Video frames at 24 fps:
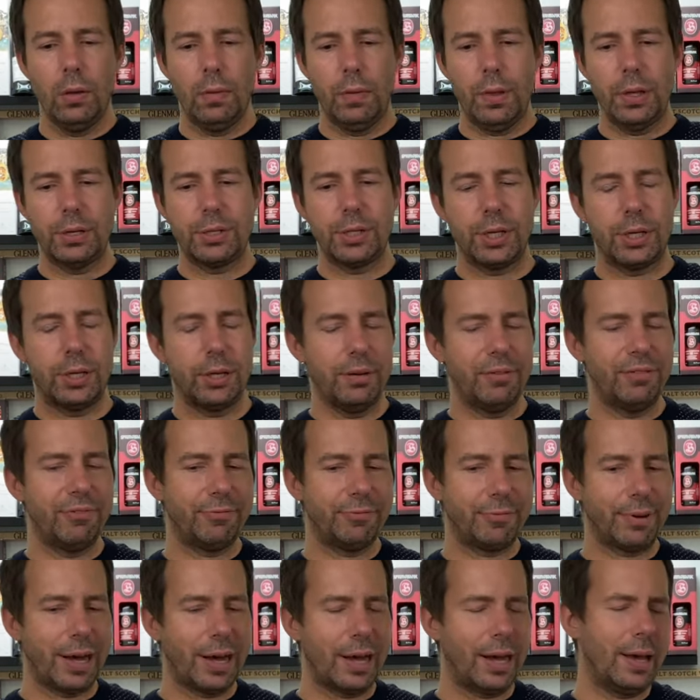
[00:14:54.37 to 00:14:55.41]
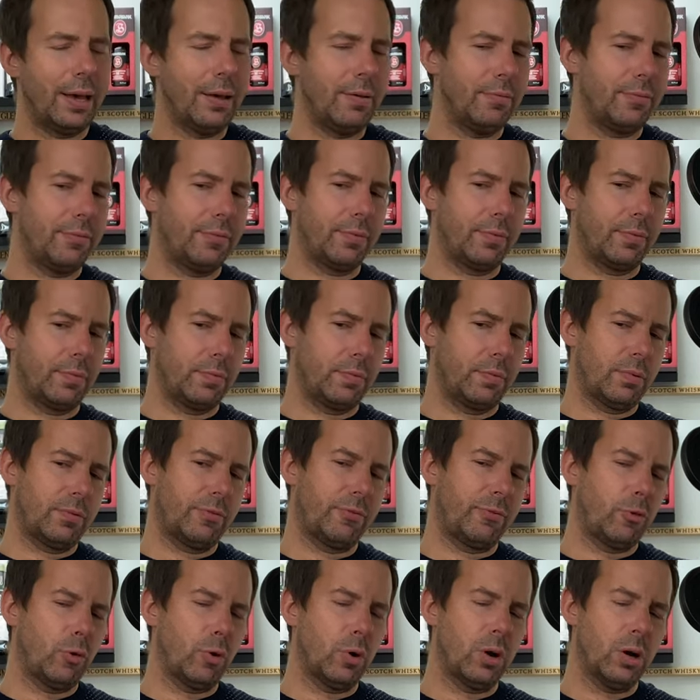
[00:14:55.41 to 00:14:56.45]
That's a good 4
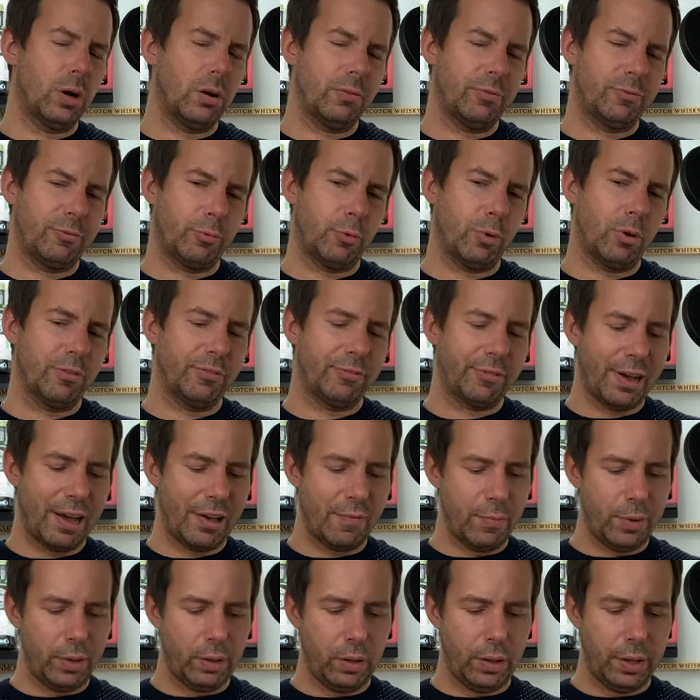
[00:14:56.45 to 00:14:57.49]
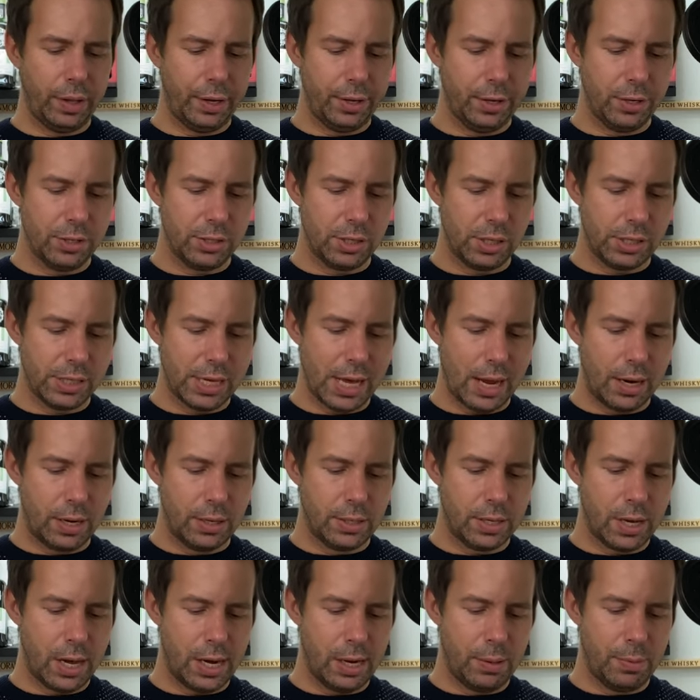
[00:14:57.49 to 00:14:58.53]
or 5 milliliters. Let's add a
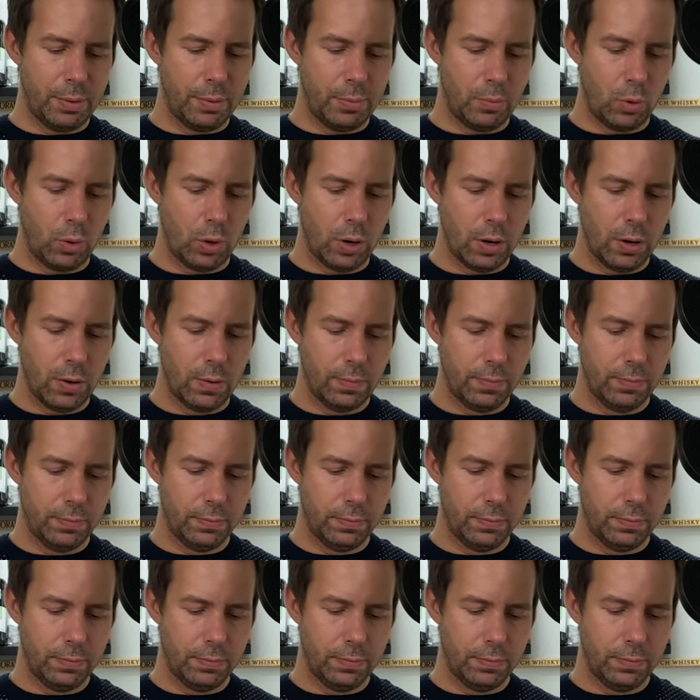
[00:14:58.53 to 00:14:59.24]
tiny bit more.